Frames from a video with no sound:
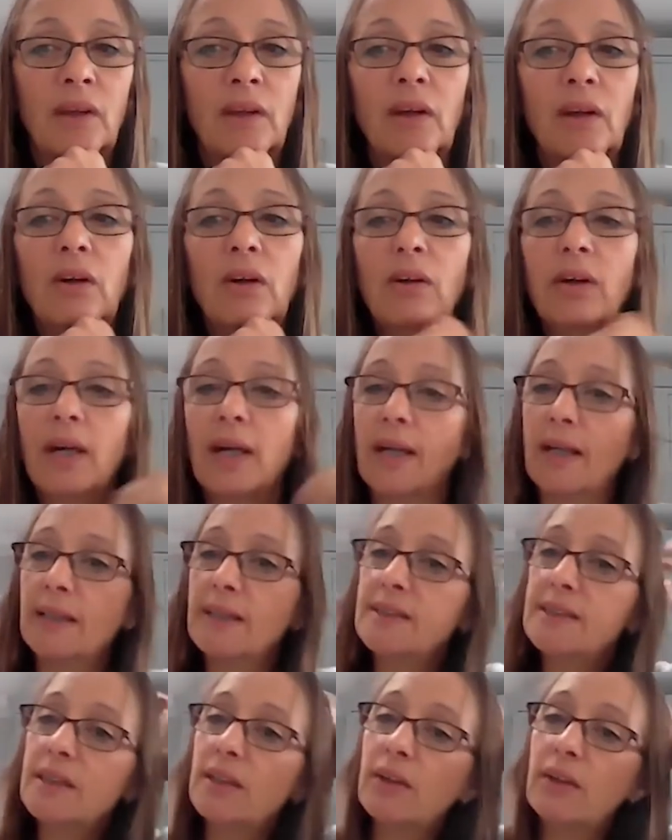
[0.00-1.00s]
Okay,
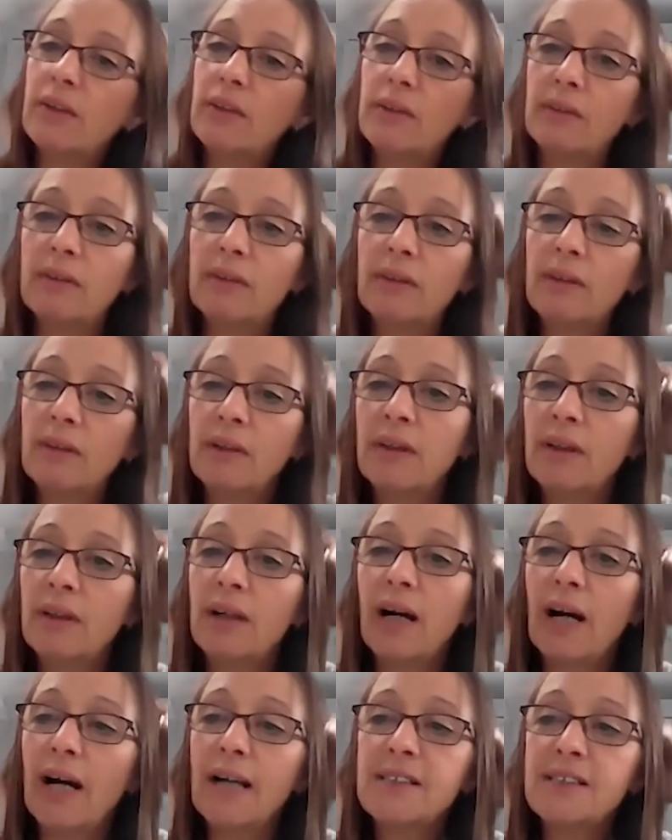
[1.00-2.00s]
so
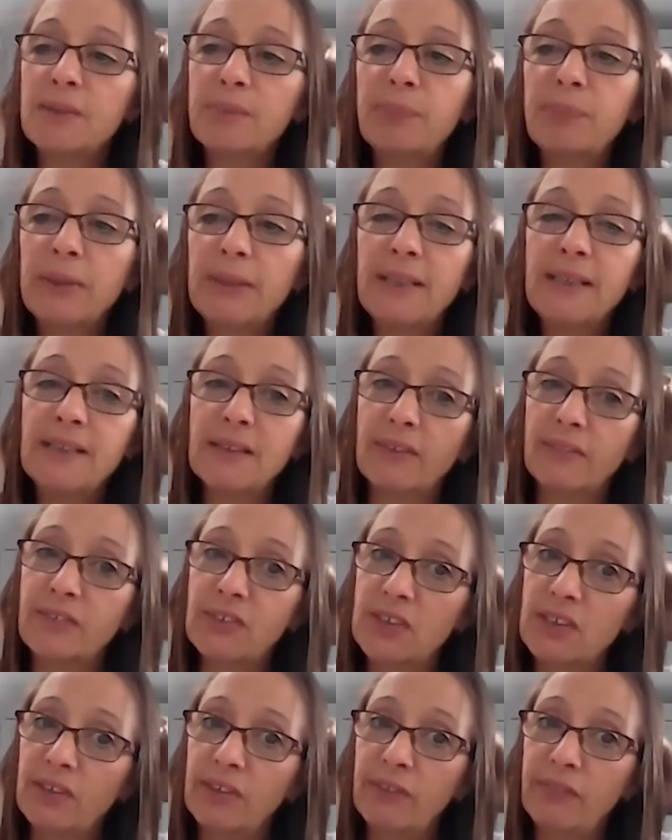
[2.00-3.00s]
as a police
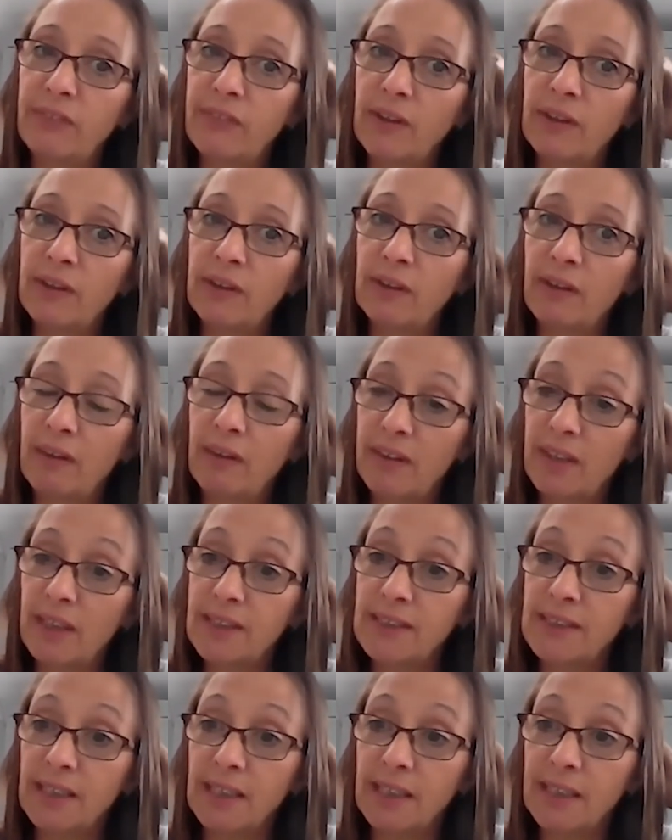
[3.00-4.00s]
officer for
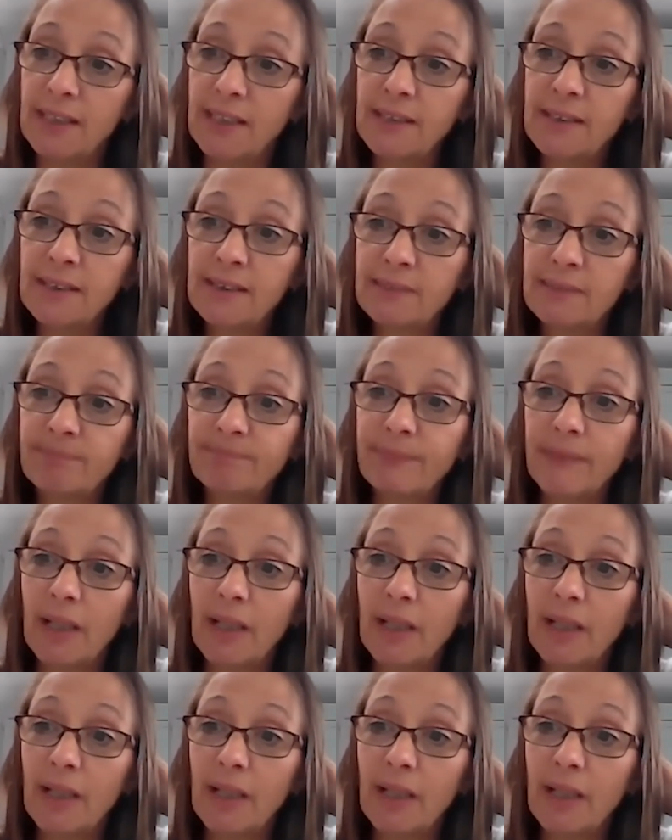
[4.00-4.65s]
30 years,